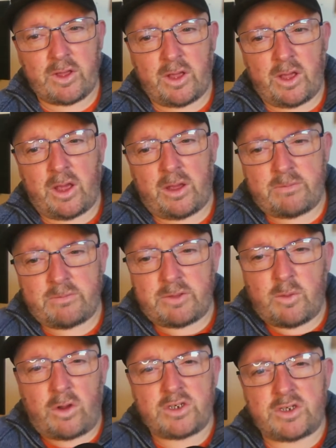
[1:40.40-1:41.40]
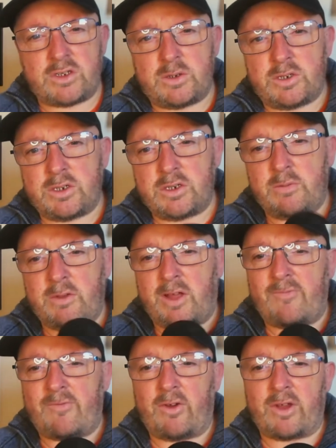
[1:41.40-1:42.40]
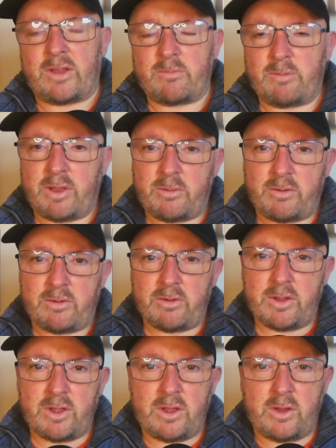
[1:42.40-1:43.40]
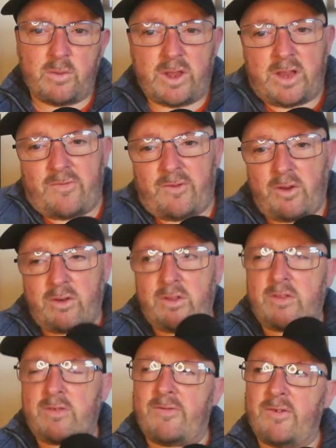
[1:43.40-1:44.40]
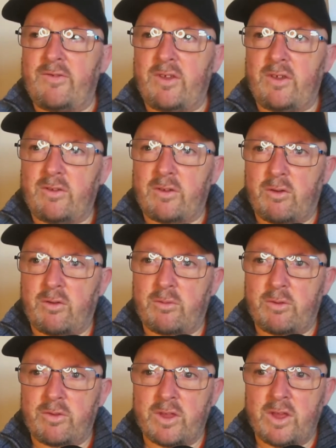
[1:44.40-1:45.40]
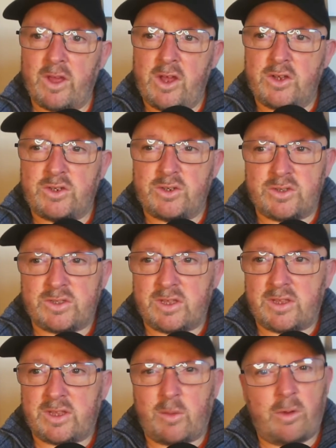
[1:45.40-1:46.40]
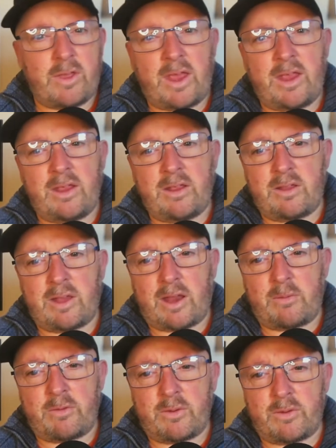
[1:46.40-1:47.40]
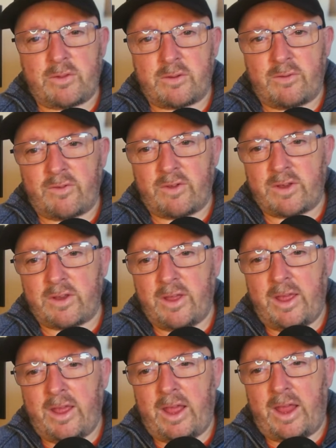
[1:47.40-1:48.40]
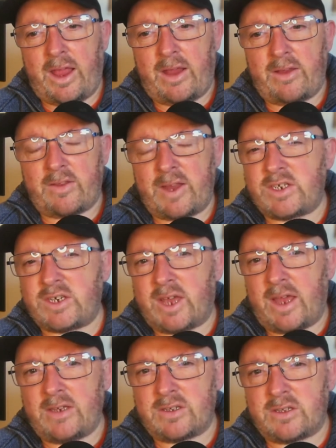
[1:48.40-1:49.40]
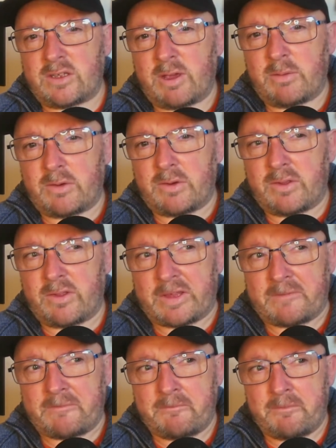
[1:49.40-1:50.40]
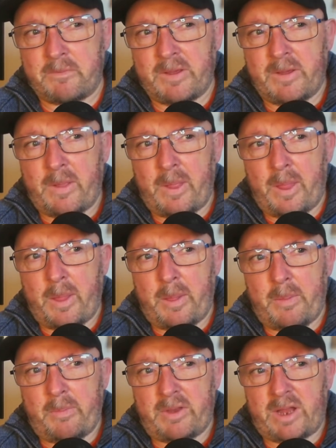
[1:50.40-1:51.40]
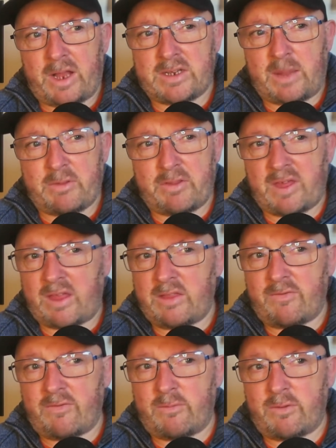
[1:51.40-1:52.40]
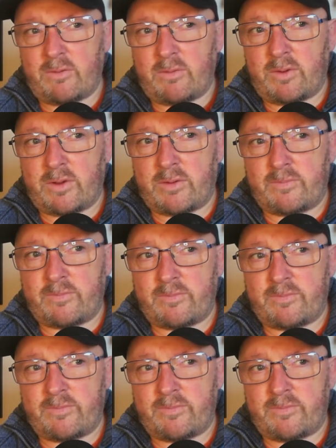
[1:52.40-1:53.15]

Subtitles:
to watch on YouTube, like vlogging people, weekly vloggers 50 years old plus, just to see what they get up to and stuff. And it is an education to me, because 99% of them were